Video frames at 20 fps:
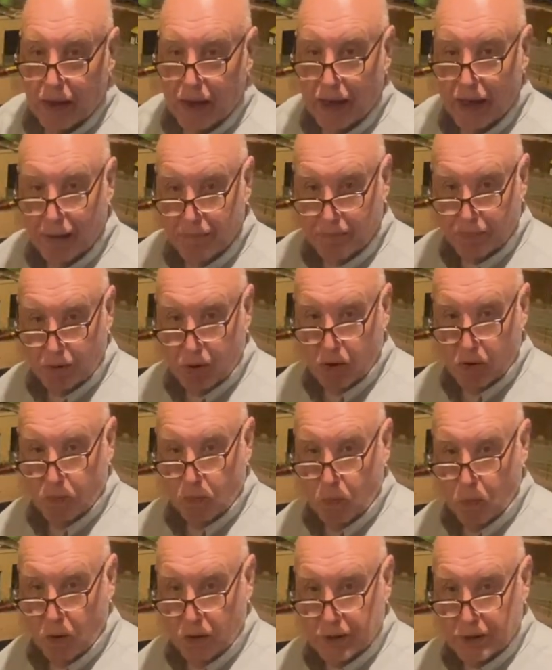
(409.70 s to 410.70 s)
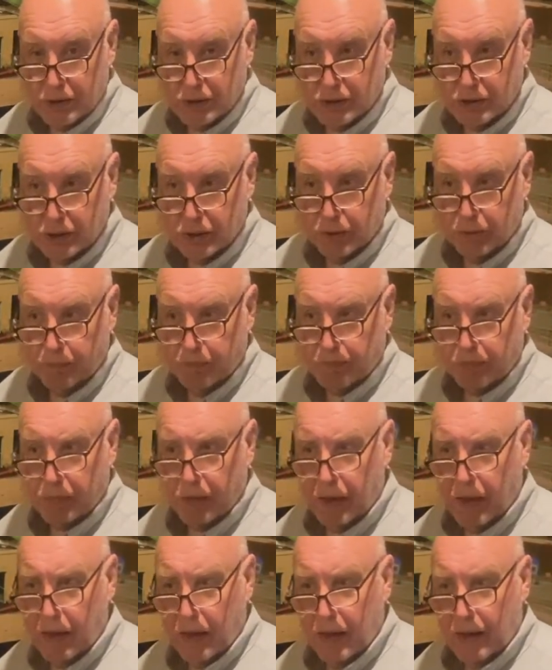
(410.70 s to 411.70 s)
and block 1 and 2.
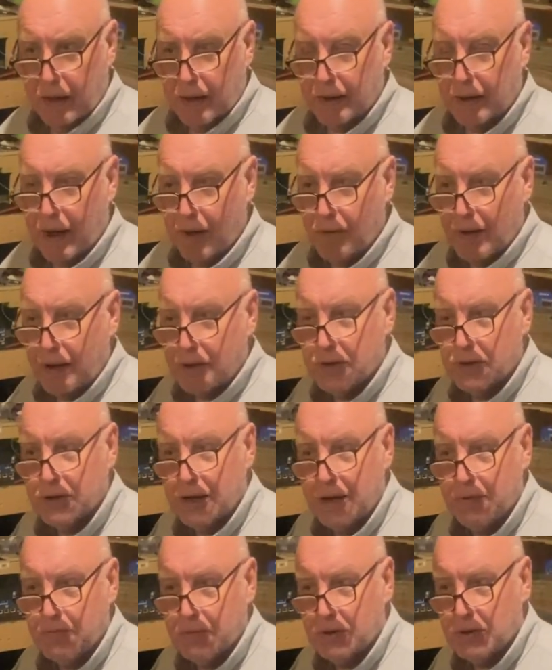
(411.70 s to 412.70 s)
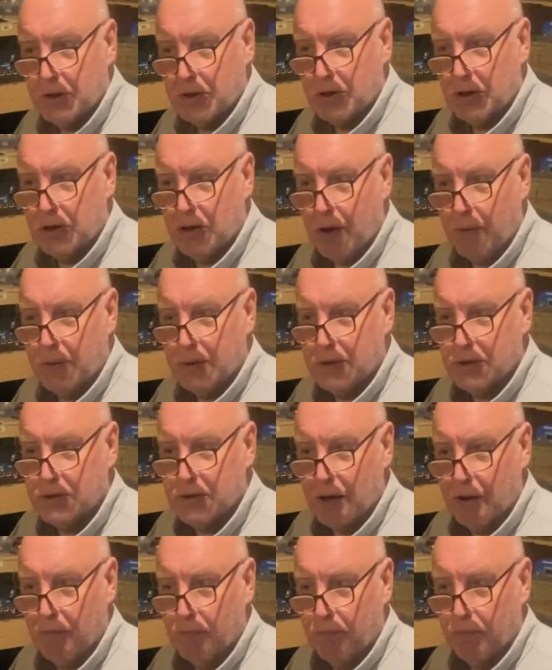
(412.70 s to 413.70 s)
Now that seems to show
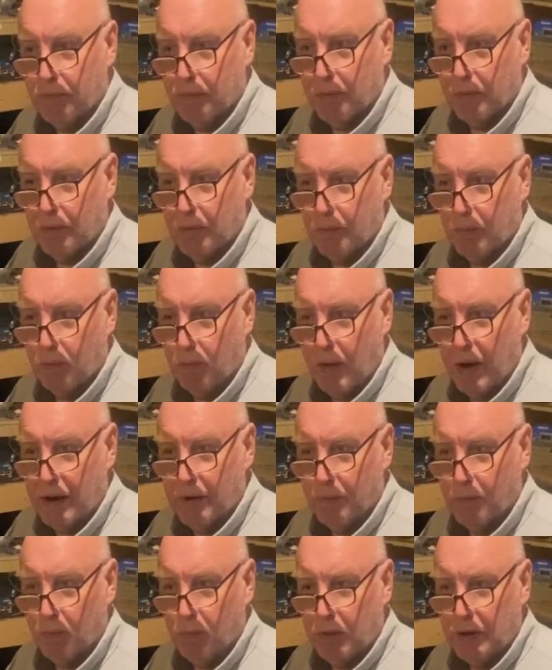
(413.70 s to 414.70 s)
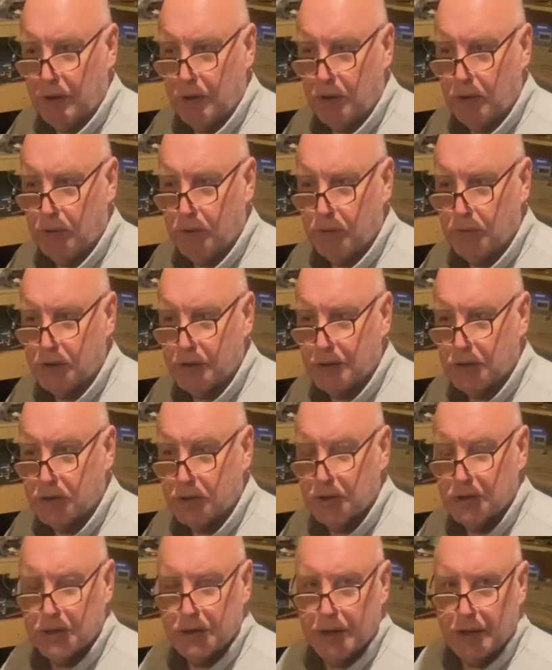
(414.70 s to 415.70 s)
itself when we use it
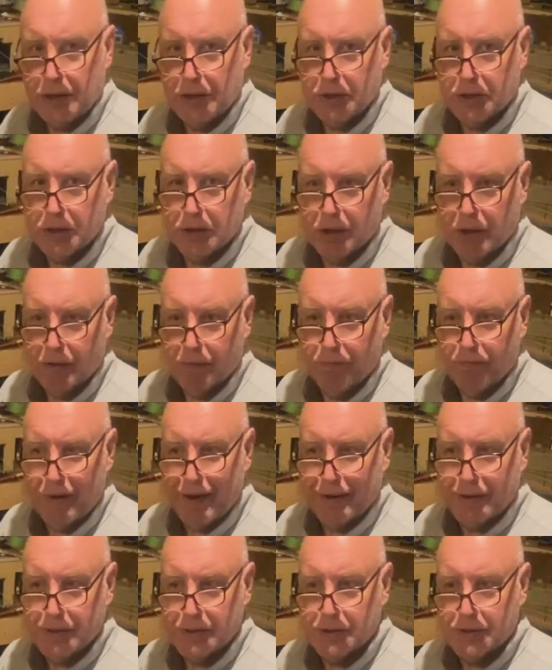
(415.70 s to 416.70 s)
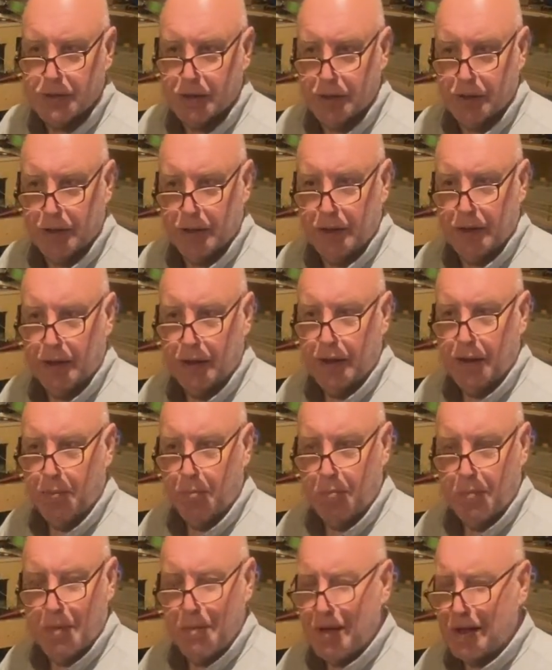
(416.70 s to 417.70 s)
to teach the event to the
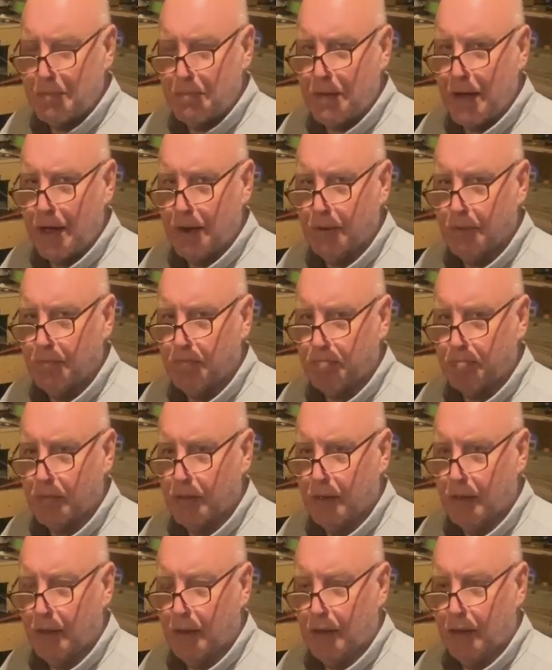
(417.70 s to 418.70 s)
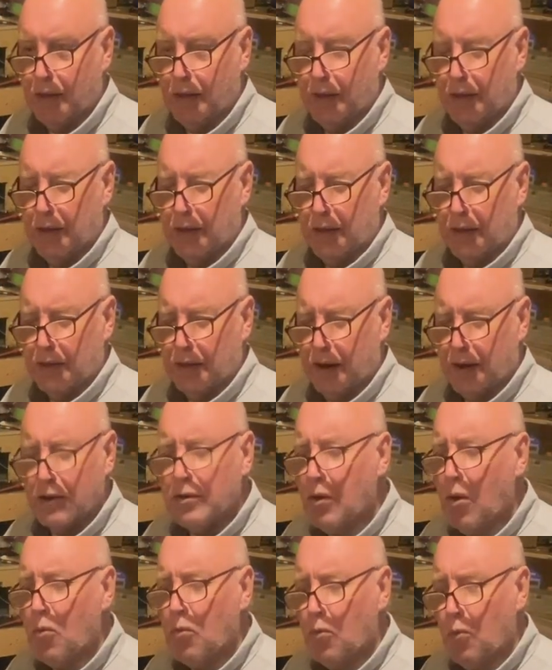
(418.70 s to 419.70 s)
mimic panel. And I
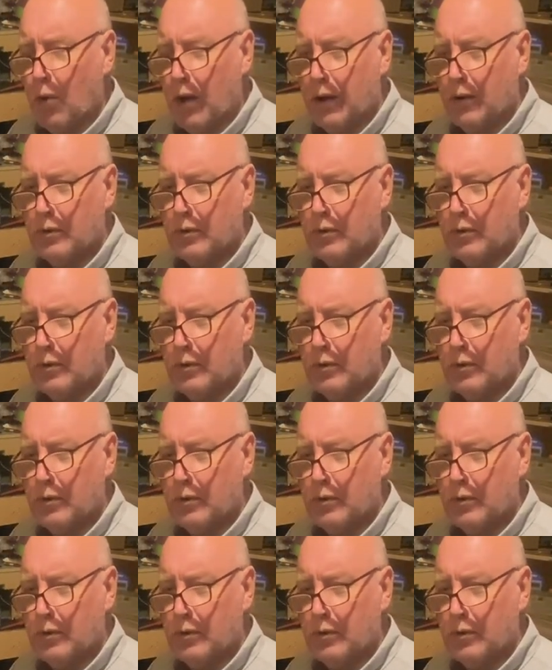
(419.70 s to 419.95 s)
don't quite